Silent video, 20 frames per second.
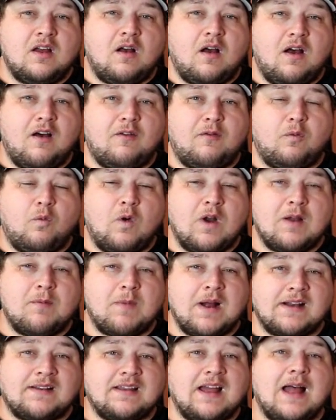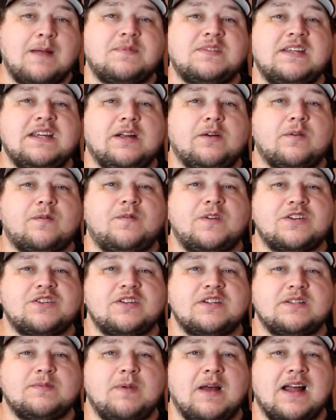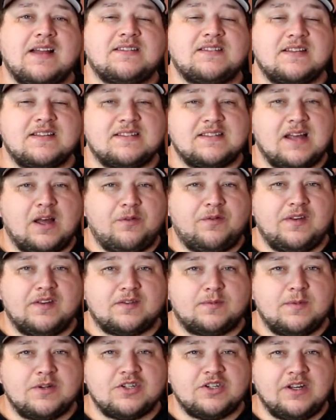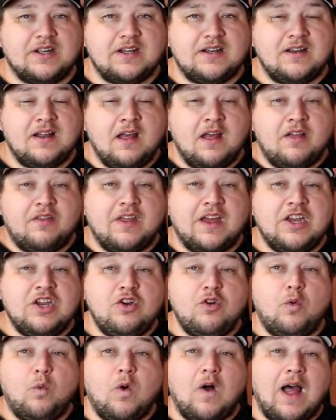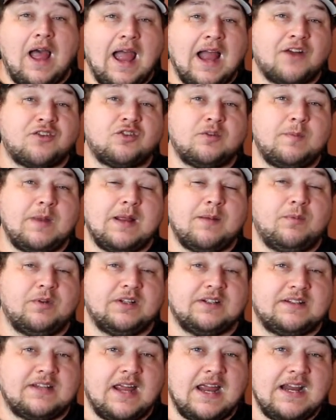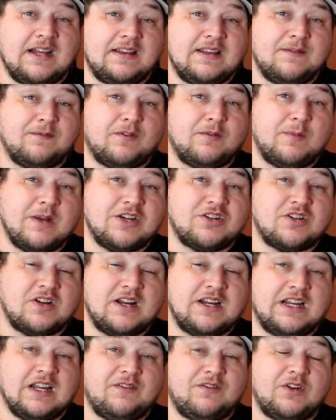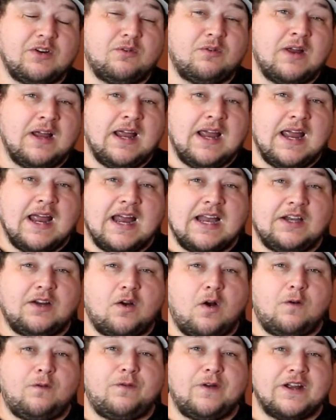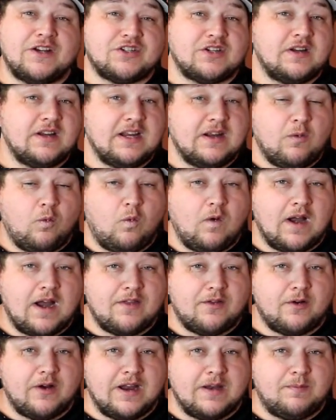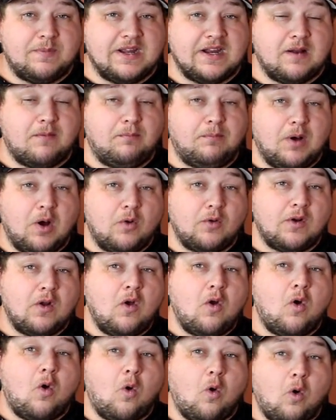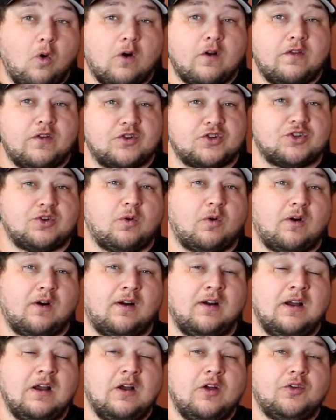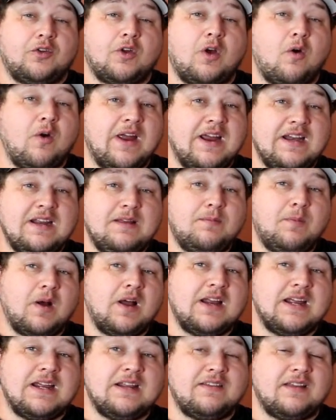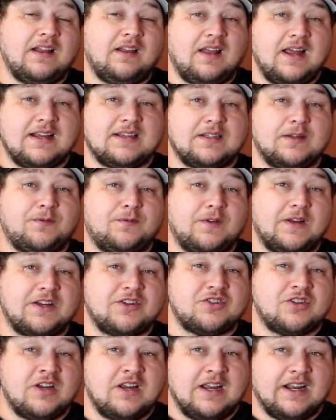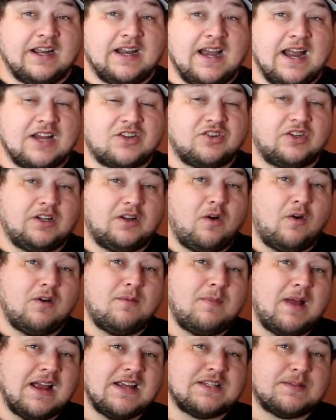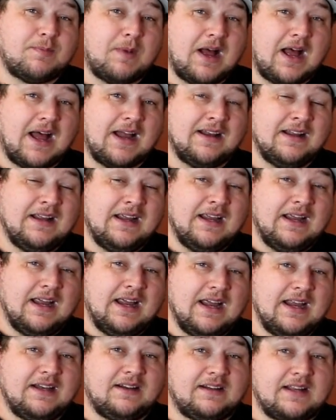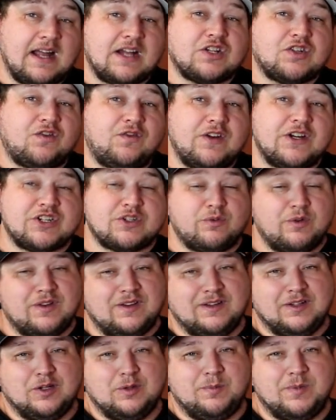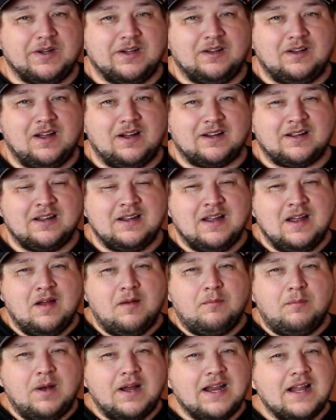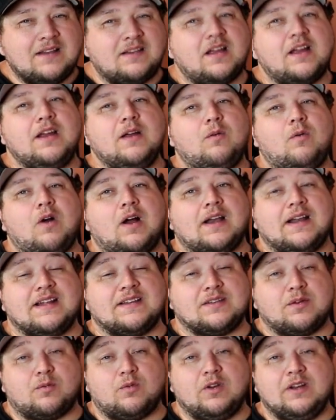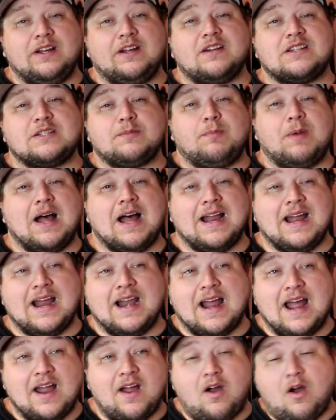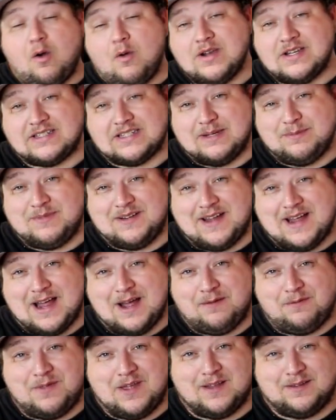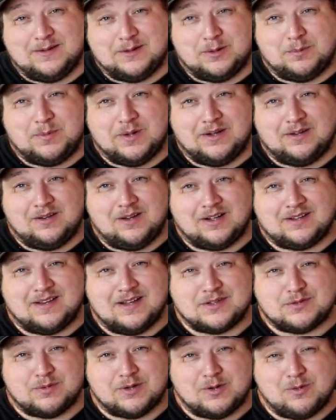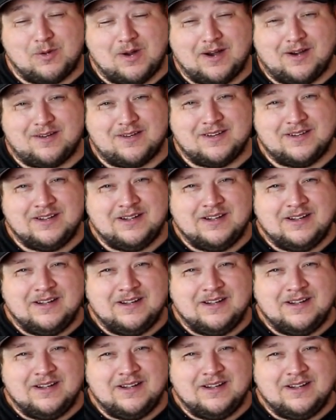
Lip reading: of one of my top secret fishing spots in Southeast Michigan that you will actually be able to take the information I give you and go fish, whether it be in a boat or the shore. So anybody that likes to fish can actually go to my spot and catch fish with a little bit of luck. But I'll tell you what, it's a really good spot, and I always seem to have that little bit of luck that's required.